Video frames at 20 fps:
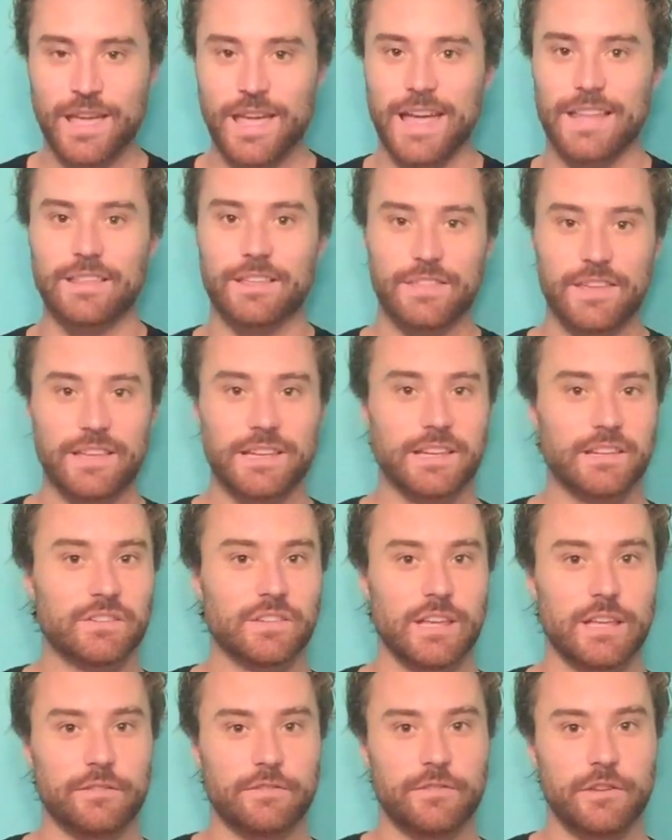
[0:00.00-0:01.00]
And the thing
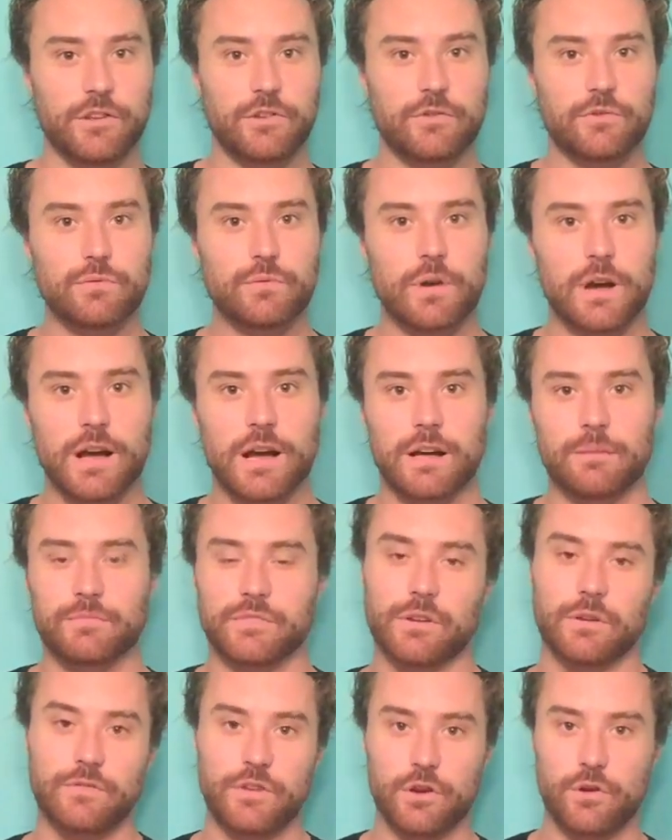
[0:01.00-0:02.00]
is, if you
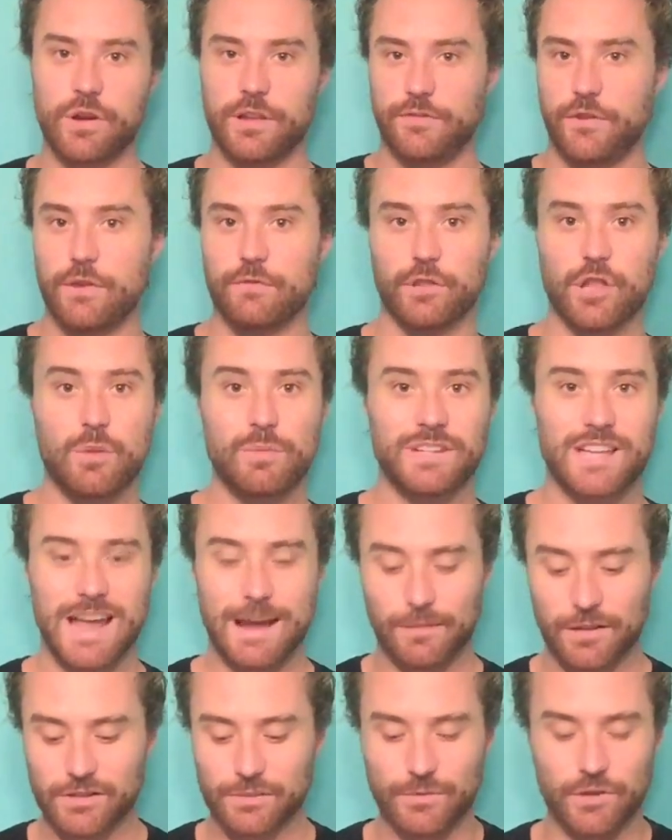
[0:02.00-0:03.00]
have a low
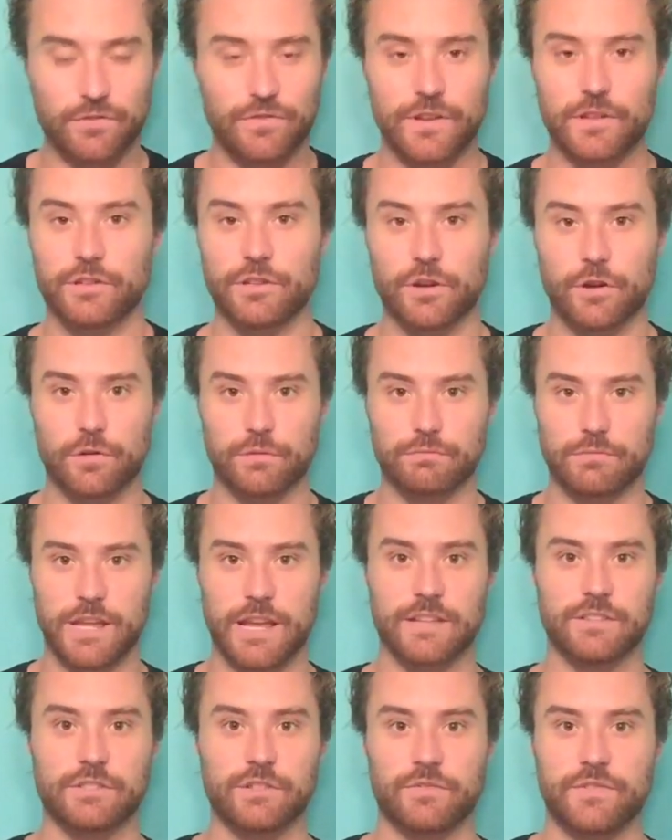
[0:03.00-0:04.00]
metabolism, you feel your
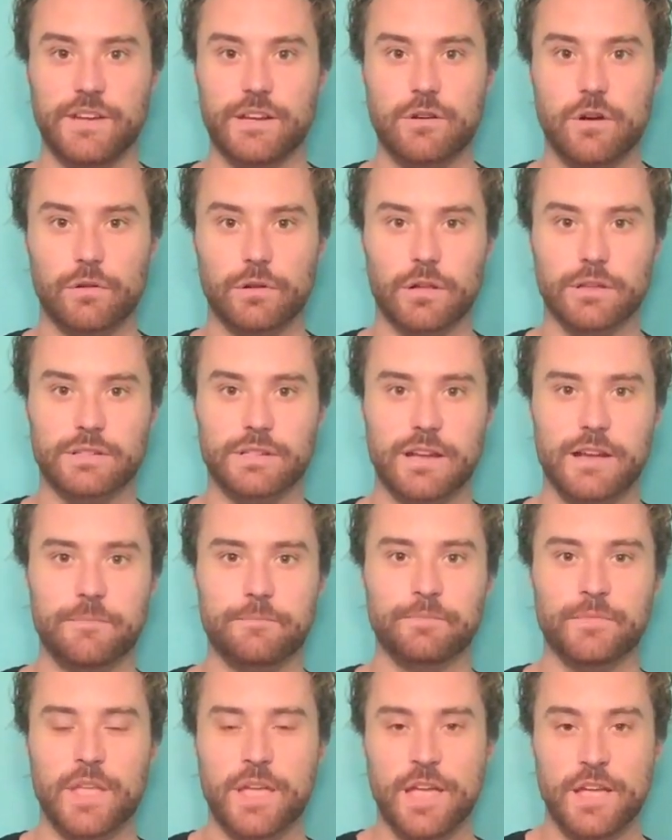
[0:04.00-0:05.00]
hands and your feet cold all the
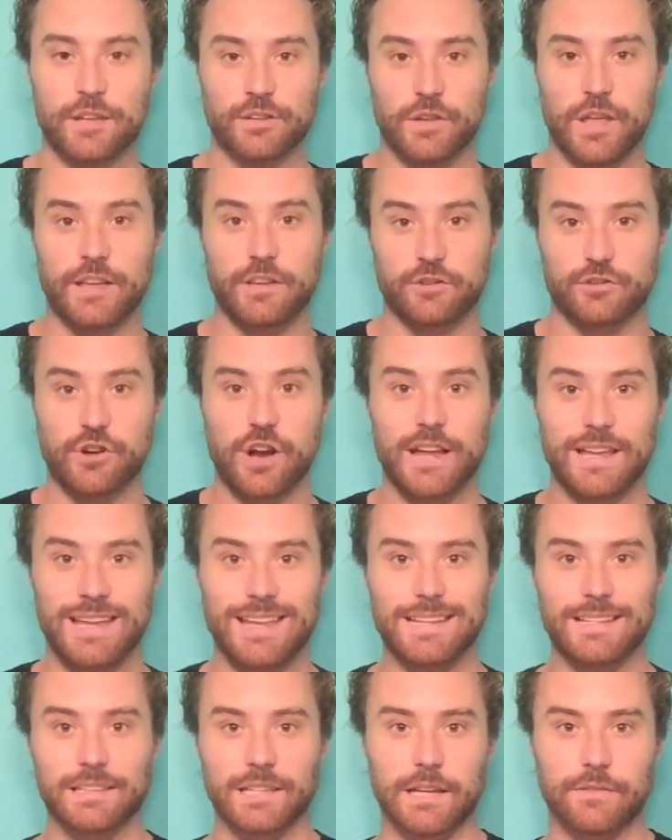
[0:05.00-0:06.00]
time, and you try
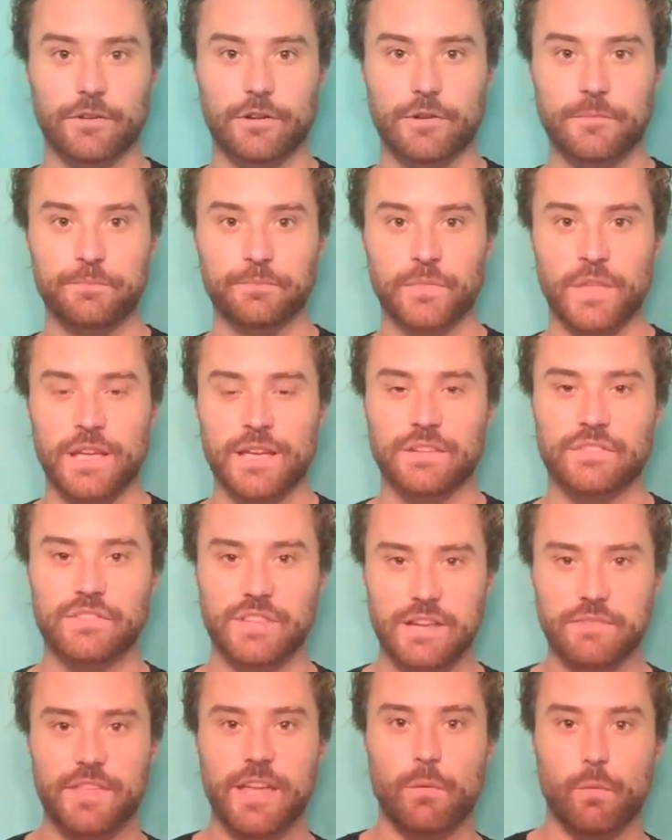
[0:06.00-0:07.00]
eating liver,
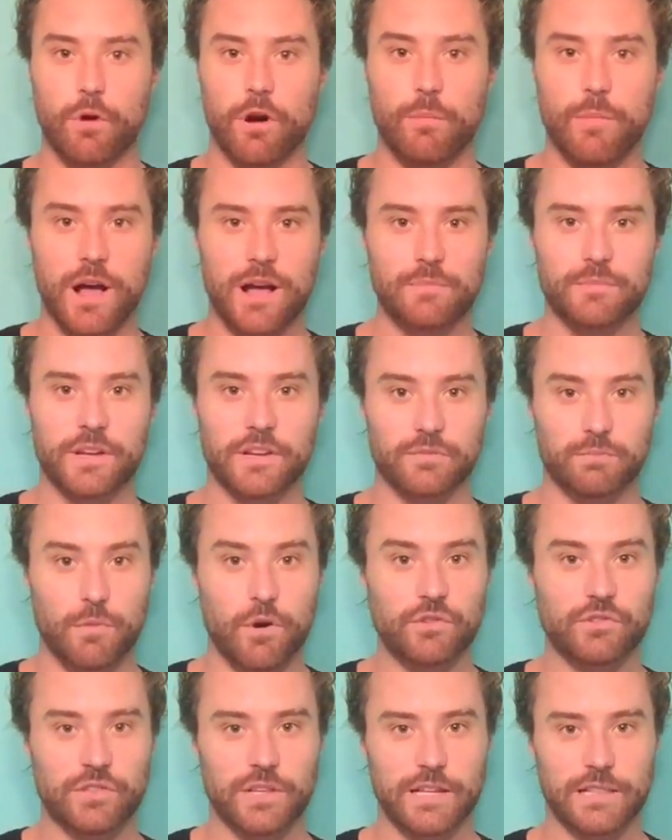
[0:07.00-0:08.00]
see if they warm up, because
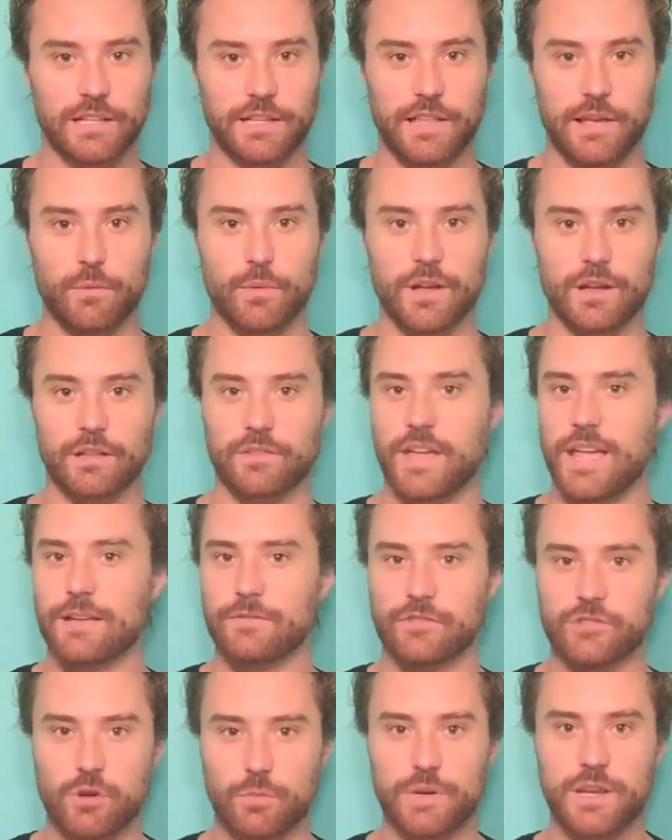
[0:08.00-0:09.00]
most likely they will. They
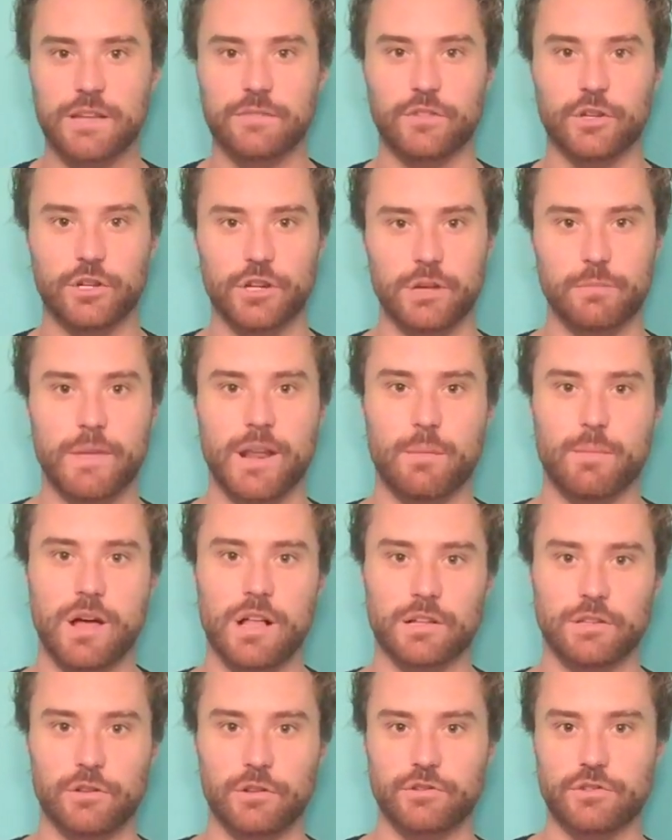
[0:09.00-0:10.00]
have so many of the good
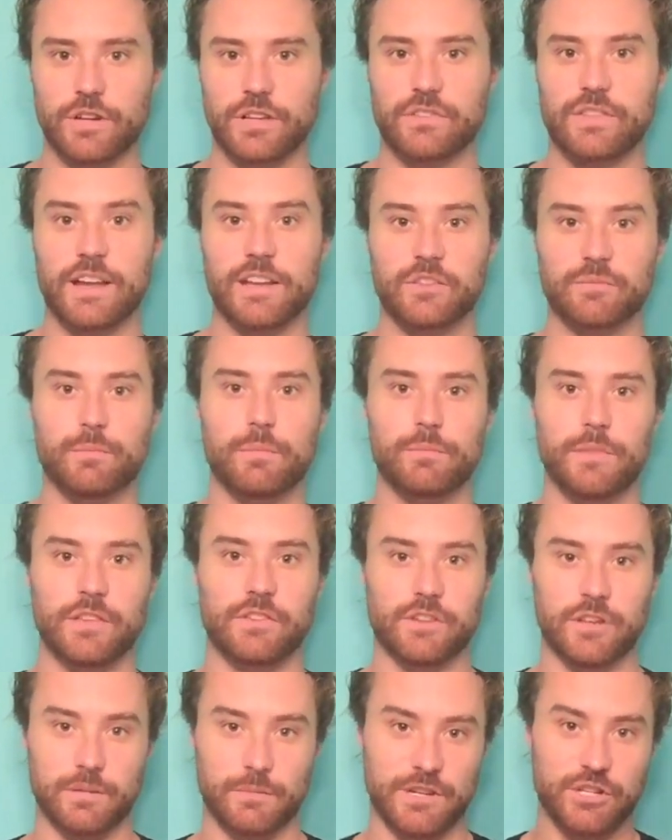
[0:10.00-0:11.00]
metabolic nutrients that
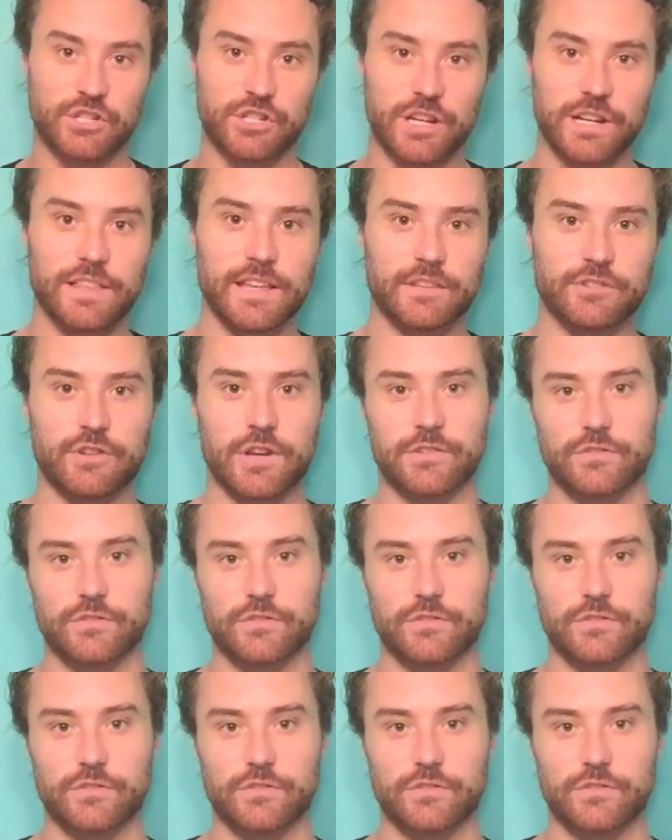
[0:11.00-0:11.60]
it's going to be shutting that